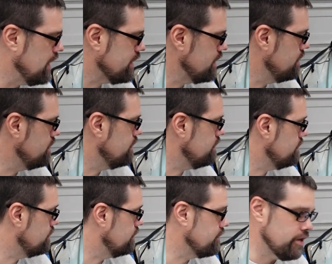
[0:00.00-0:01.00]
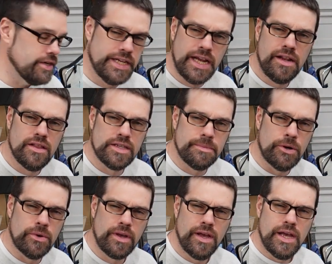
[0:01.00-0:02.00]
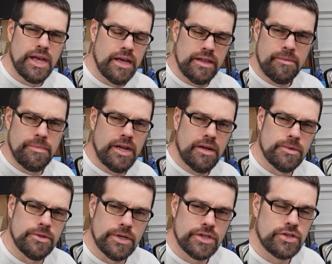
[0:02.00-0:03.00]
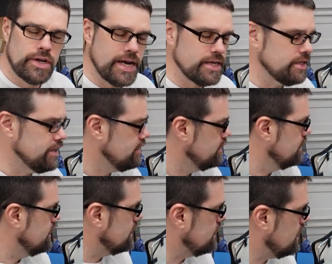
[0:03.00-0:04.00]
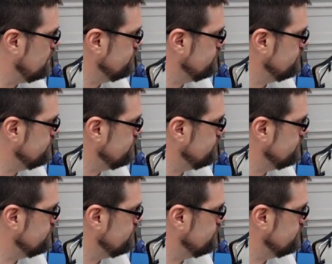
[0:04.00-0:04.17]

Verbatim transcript: blocking uh, or containing the smoke and then being able to extract it. Uh,